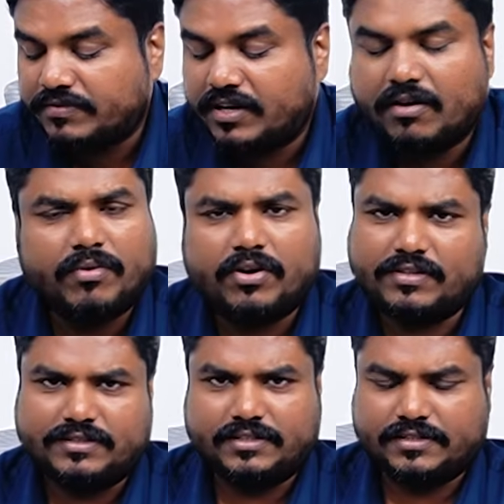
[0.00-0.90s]
We come
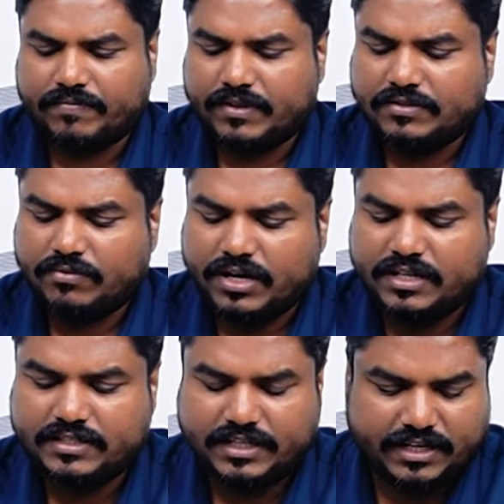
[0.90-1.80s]
across this. So what
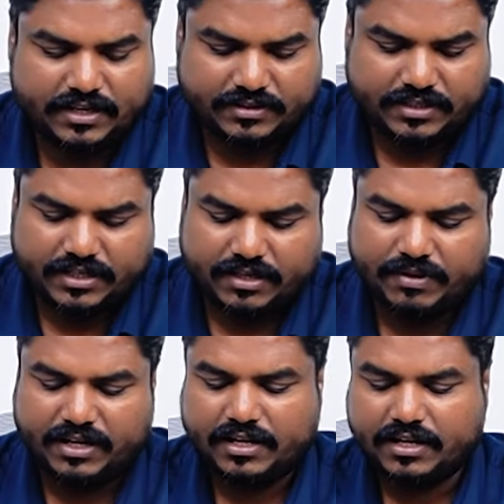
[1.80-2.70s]
is
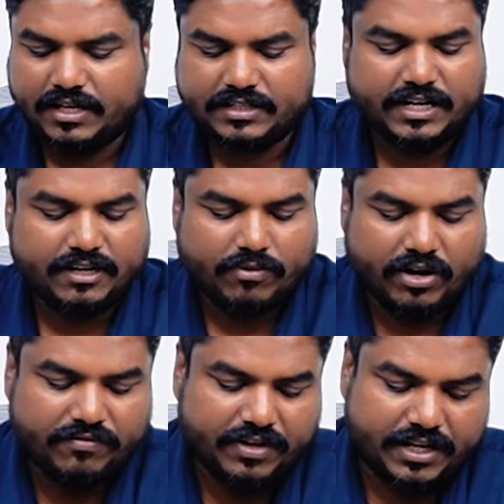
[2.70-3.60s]
genetic
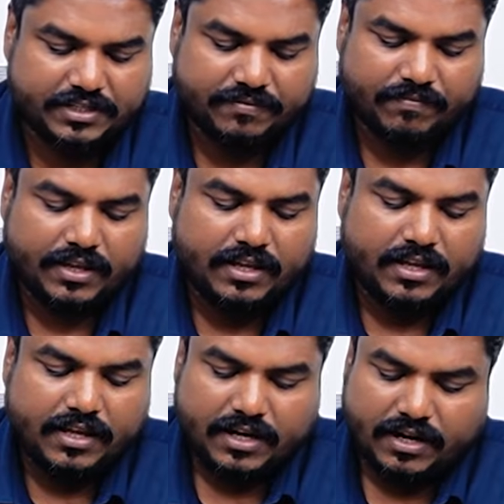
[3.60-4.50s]
modification?
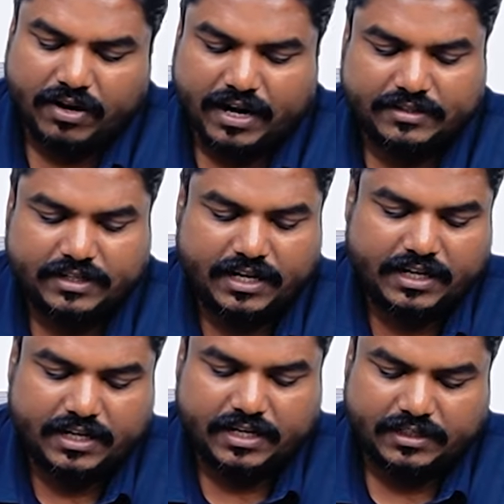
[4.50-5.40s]
Now let us take
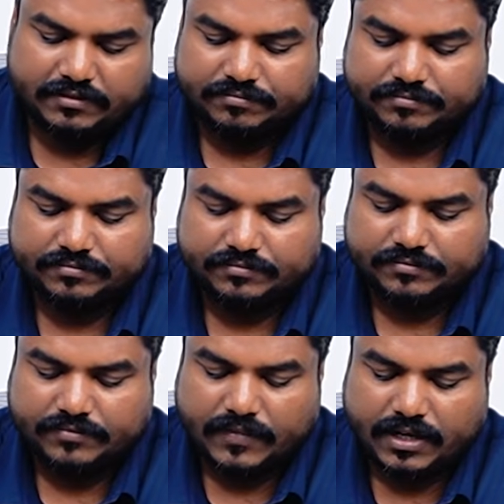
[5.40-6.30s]
a
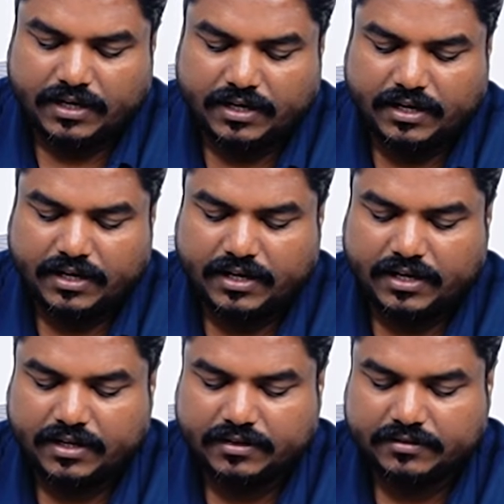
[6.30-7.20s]

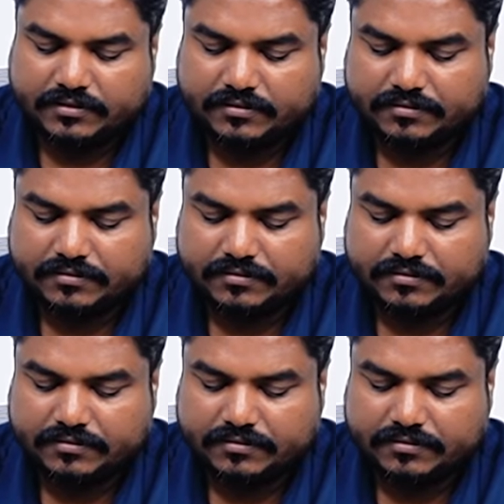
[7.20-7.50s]
DNA.